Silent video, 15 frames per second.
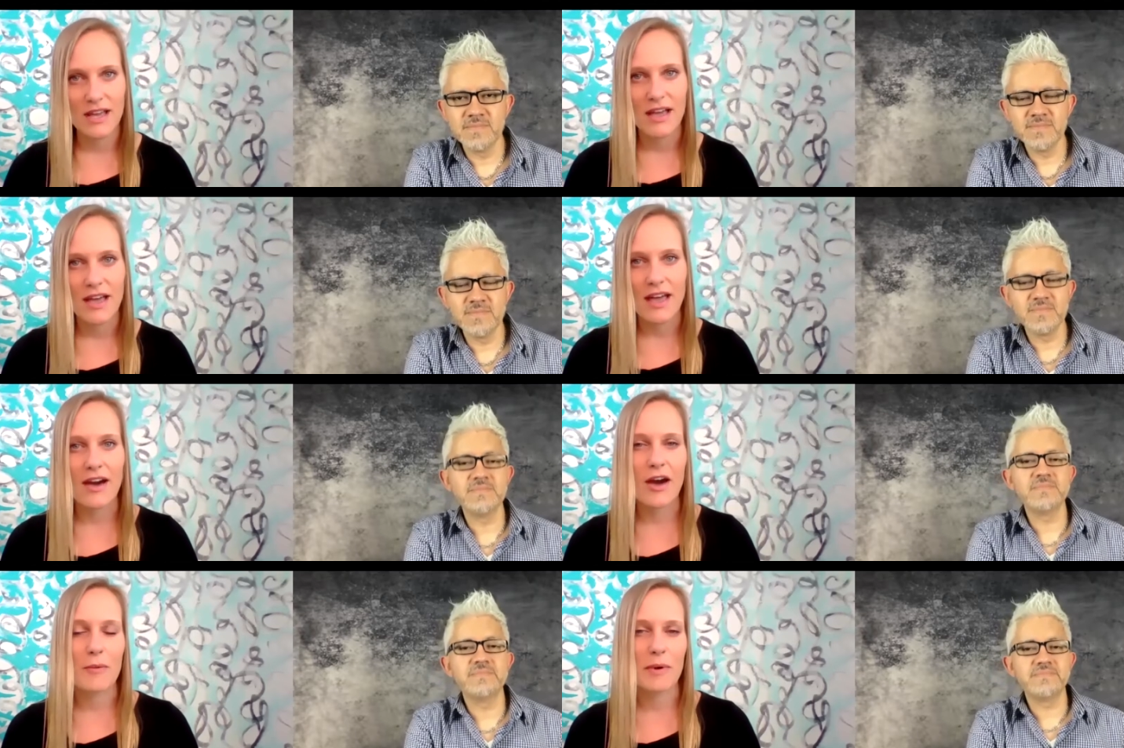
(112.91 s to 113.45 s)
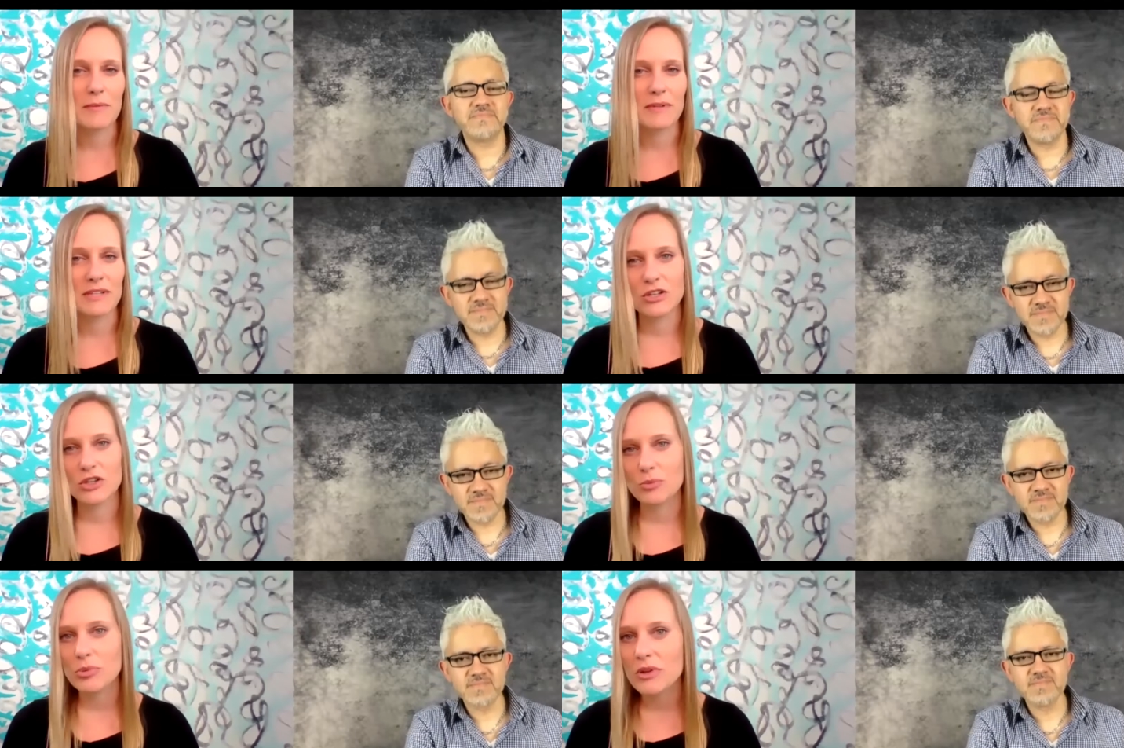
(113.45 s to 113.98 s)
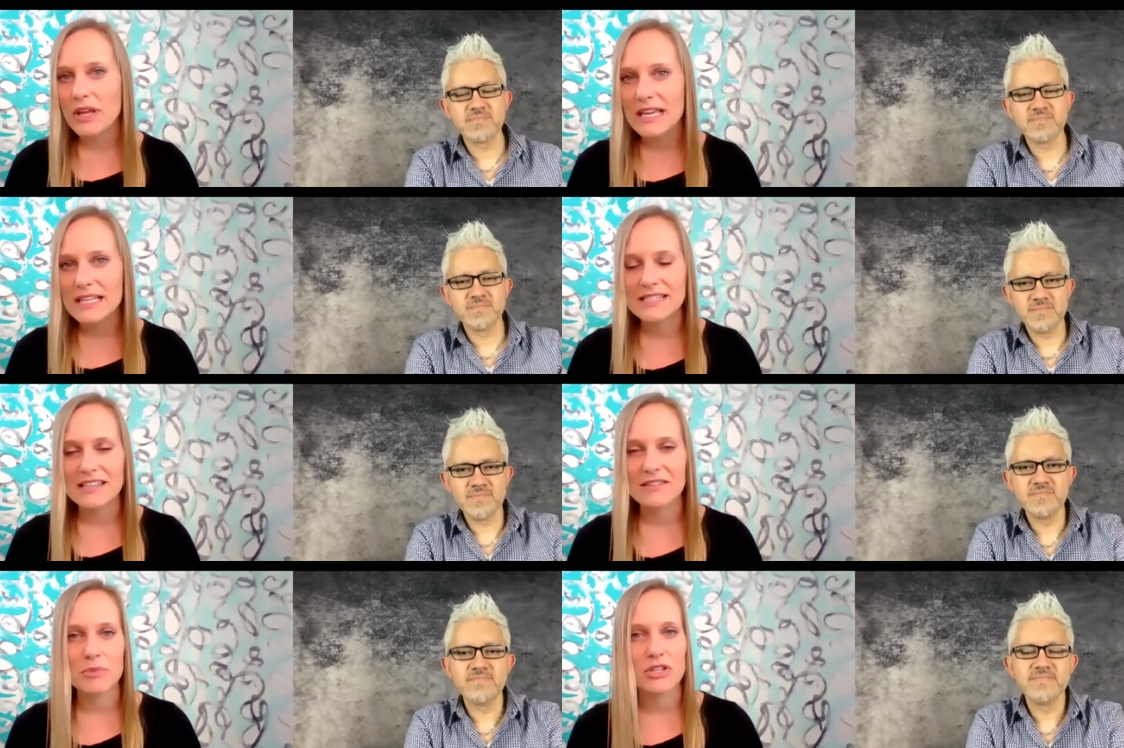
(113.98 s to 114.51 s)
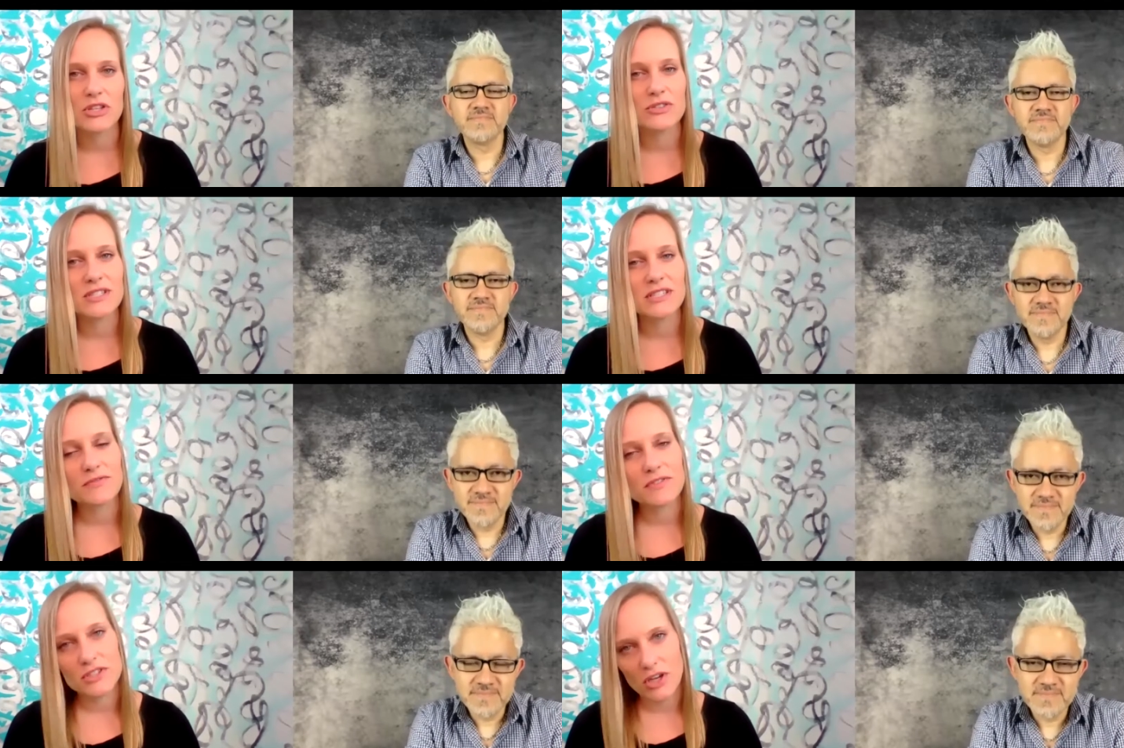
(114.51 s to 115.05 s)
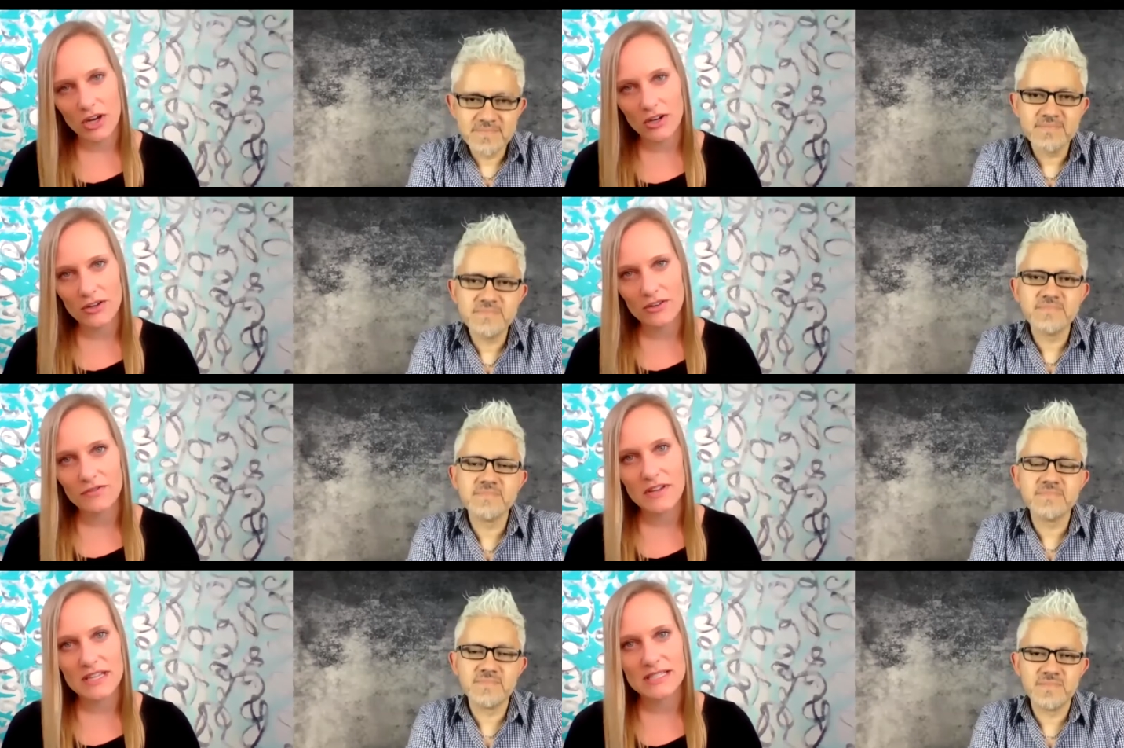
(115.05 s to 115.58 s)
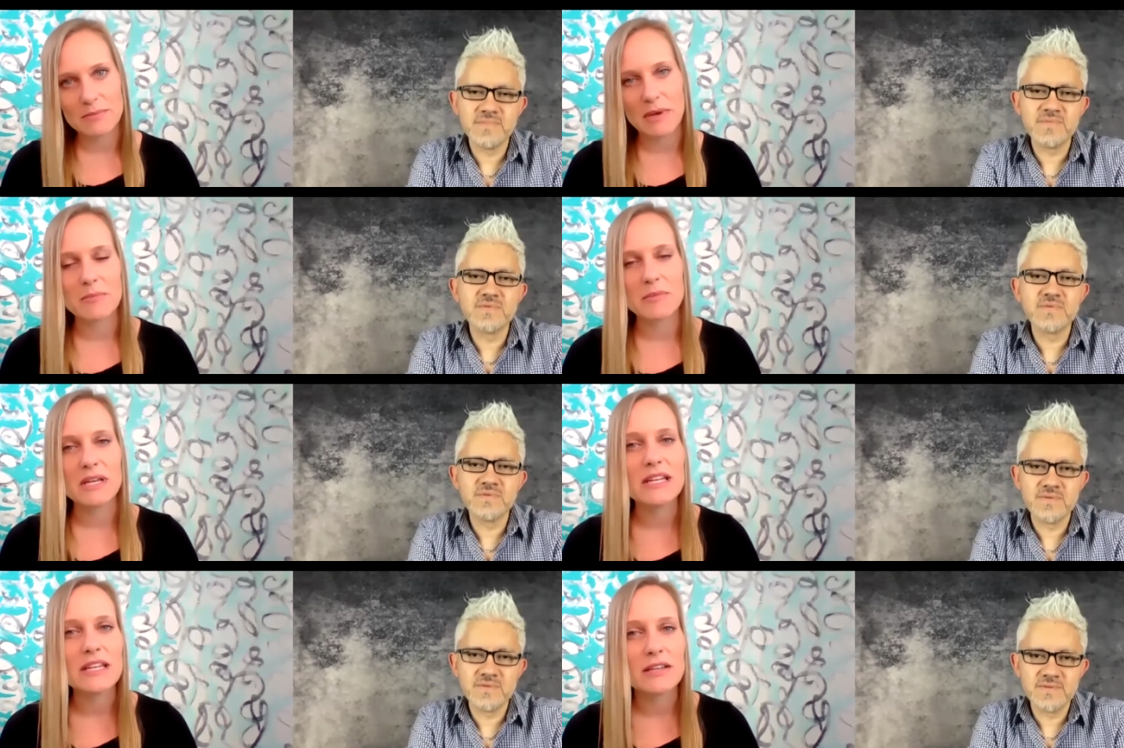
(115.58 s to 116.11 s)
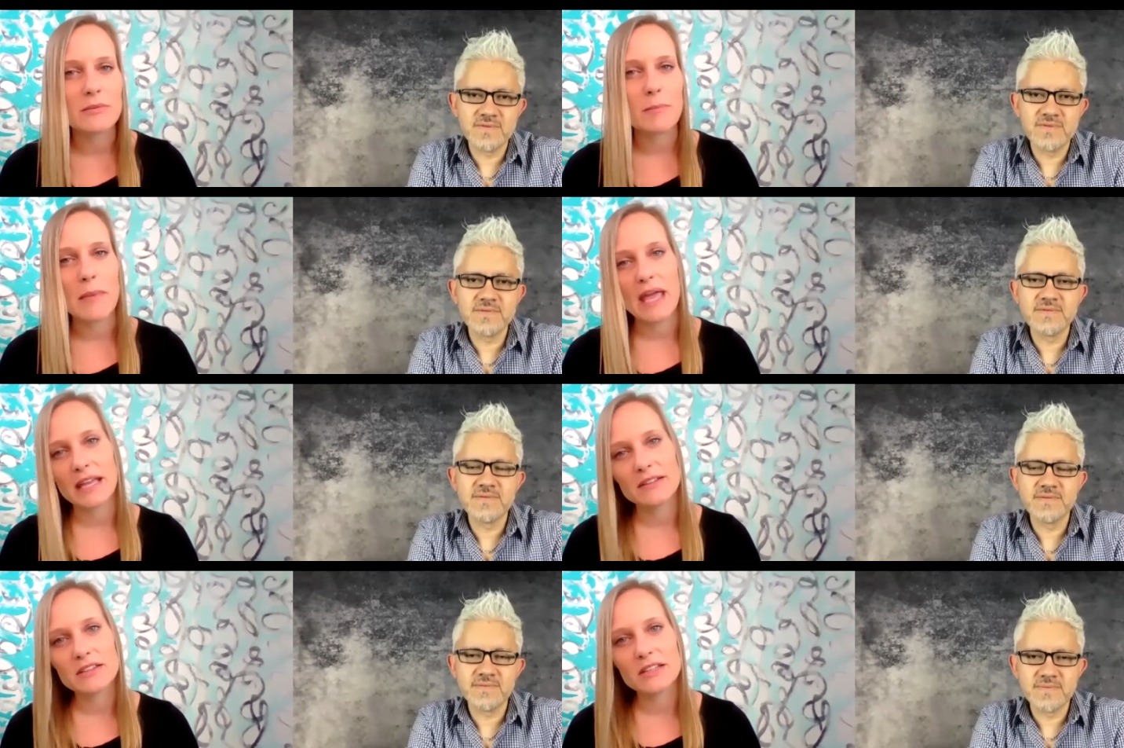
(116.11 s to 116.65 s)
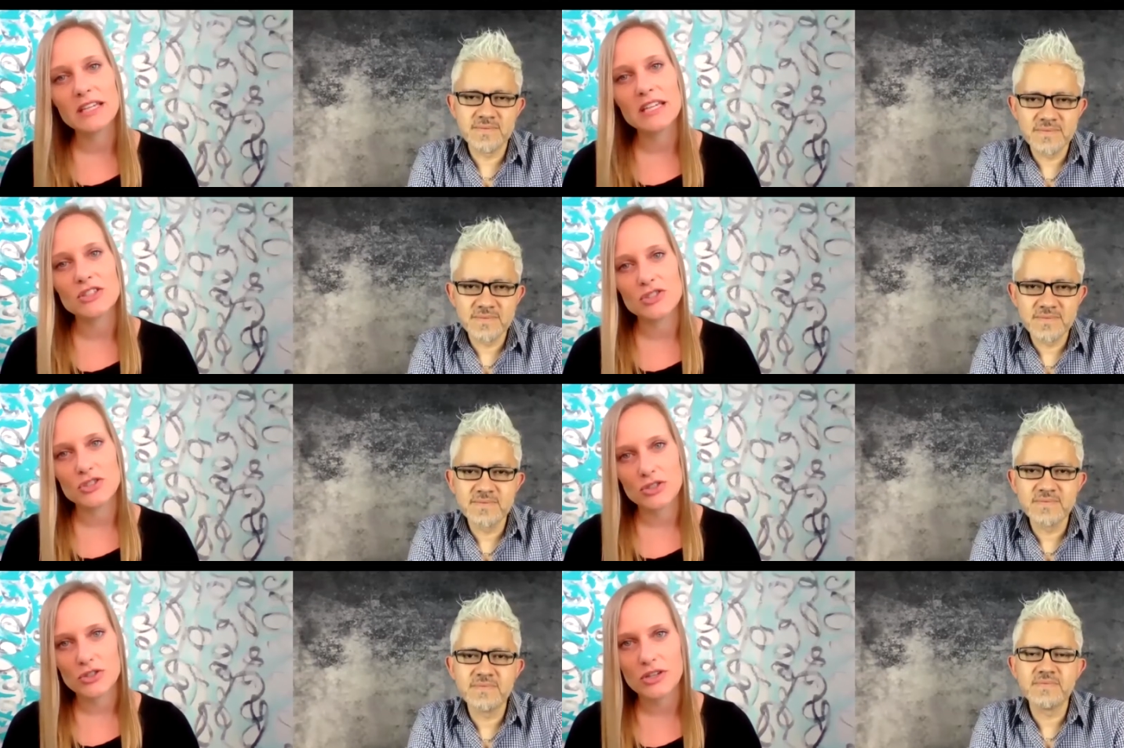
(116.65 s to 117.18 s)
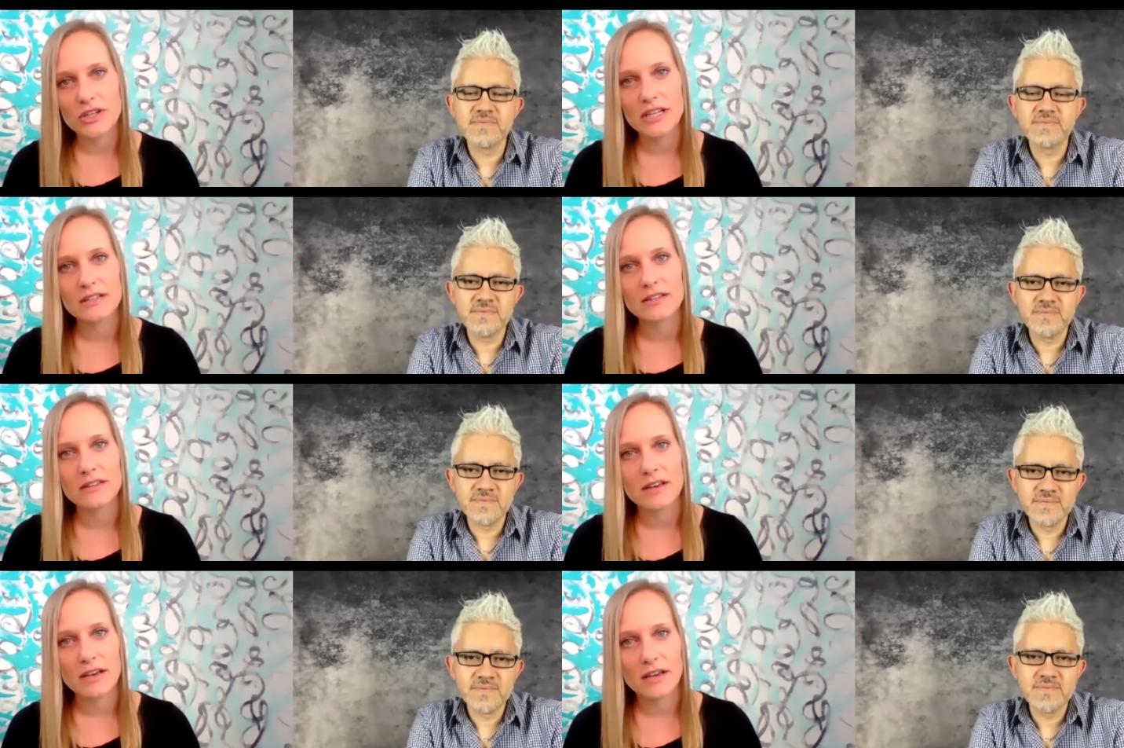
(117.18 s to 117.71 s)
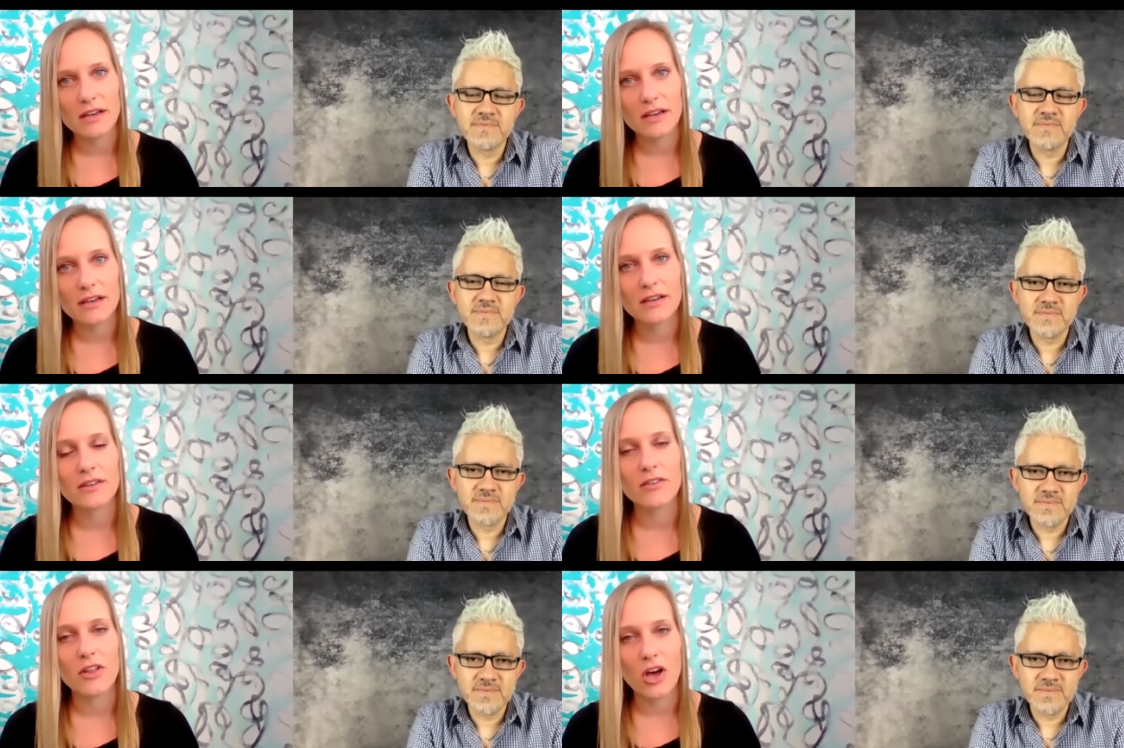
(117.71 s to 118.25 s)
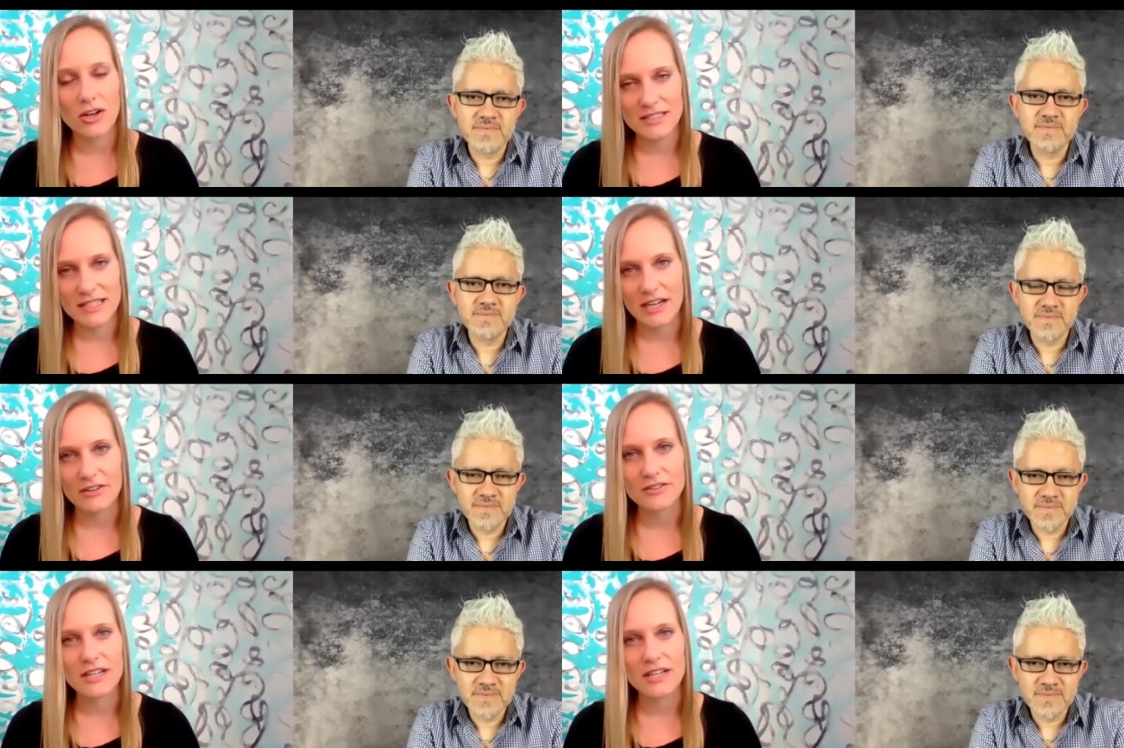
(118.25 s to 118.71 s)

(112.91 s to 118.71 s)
Speaker 1: um, mm. I'm in a new place. I've been using photography as my medium mainly during the lockdown.